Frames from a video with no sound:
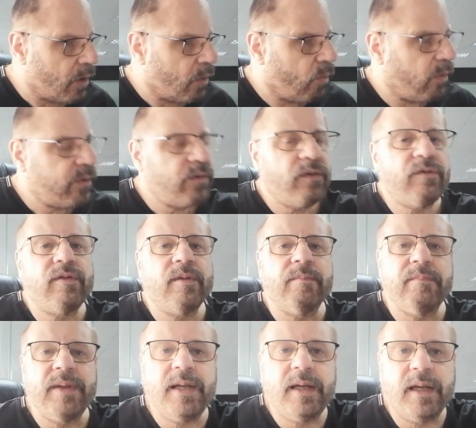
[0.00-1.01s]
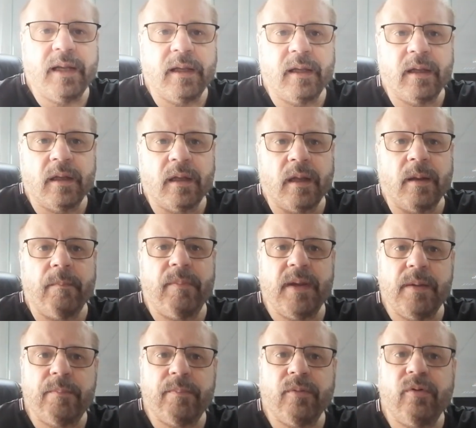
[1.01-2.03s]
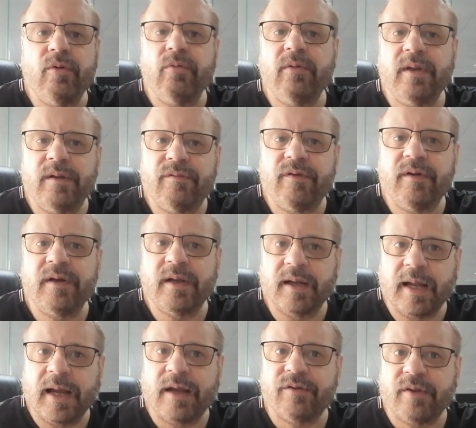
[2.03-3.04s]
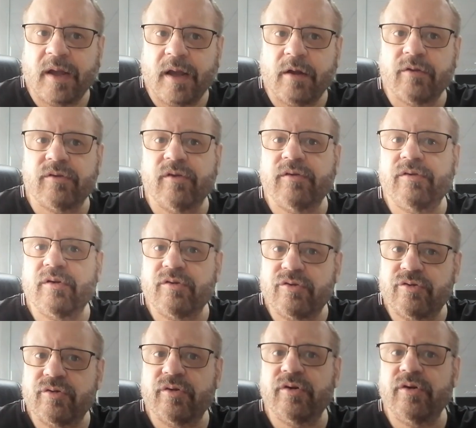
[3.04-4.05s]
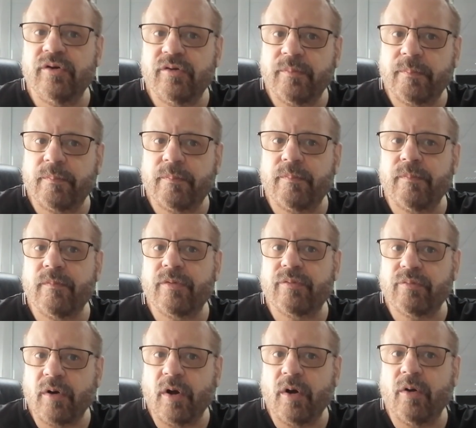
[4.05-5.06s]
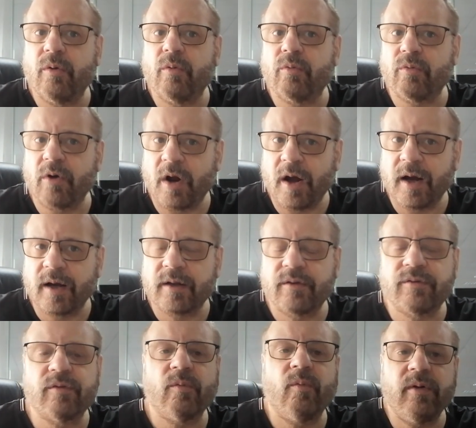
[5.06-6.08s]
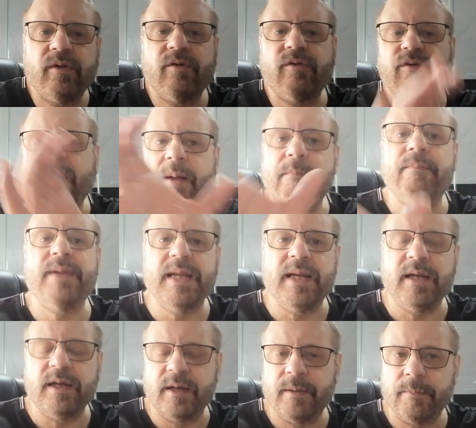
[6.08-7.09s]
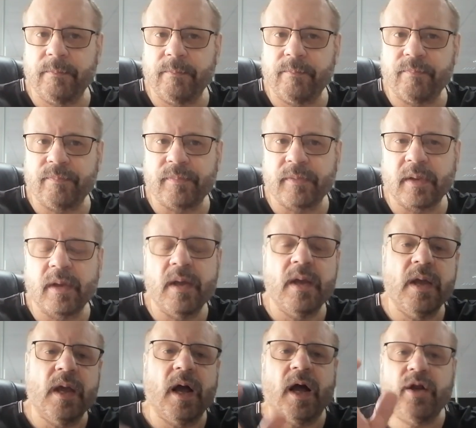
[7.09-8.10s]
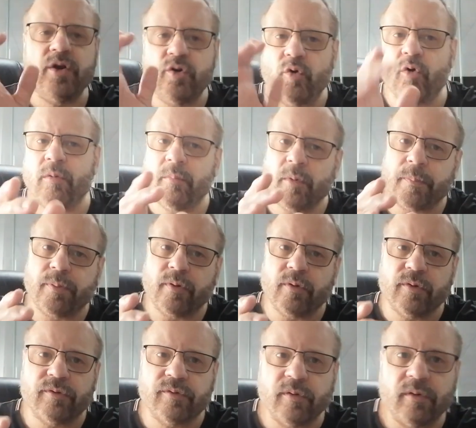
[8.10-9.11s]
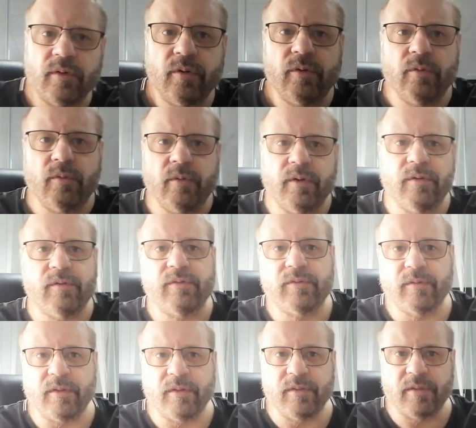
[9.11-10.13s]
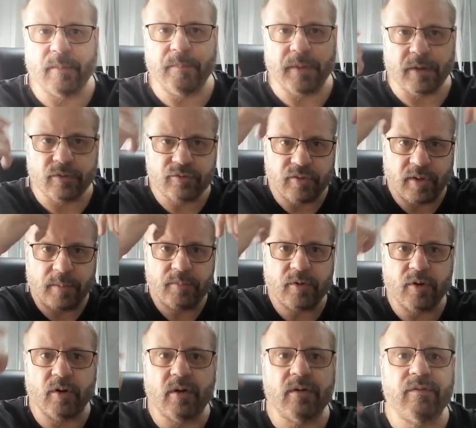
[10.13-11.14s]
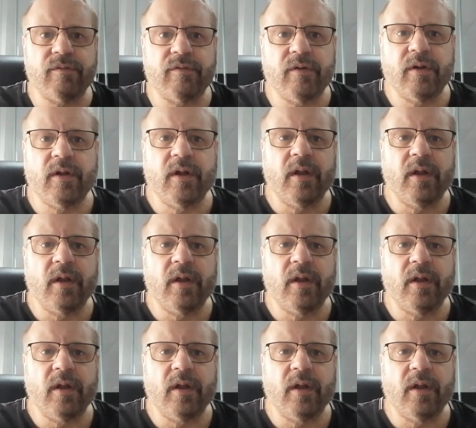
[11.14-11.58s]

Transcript: what does the meaning, people who live in glass houses shouldn't throw rocks, what does that mean? A normal person who is the bell-shaped curve